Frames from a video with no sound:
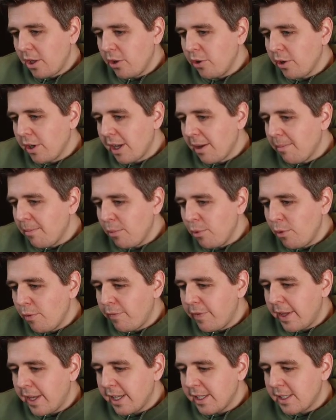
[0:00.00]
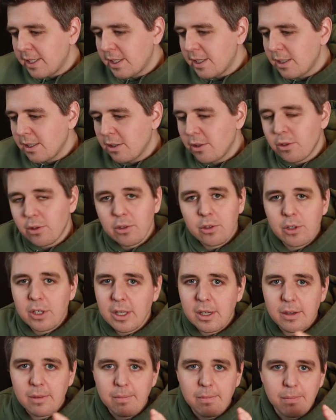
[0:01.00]
you can move this, you
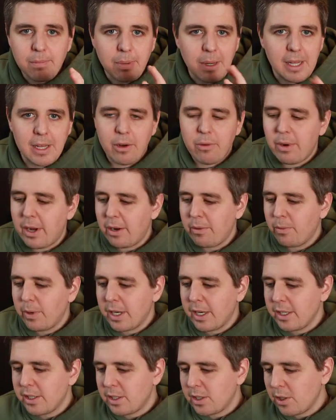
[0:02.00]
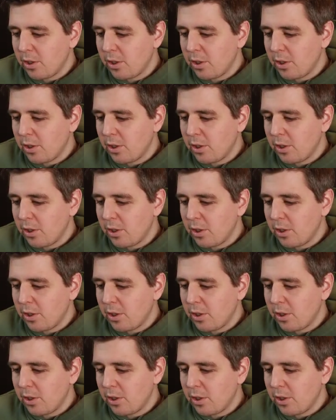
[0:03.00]
can play around with it.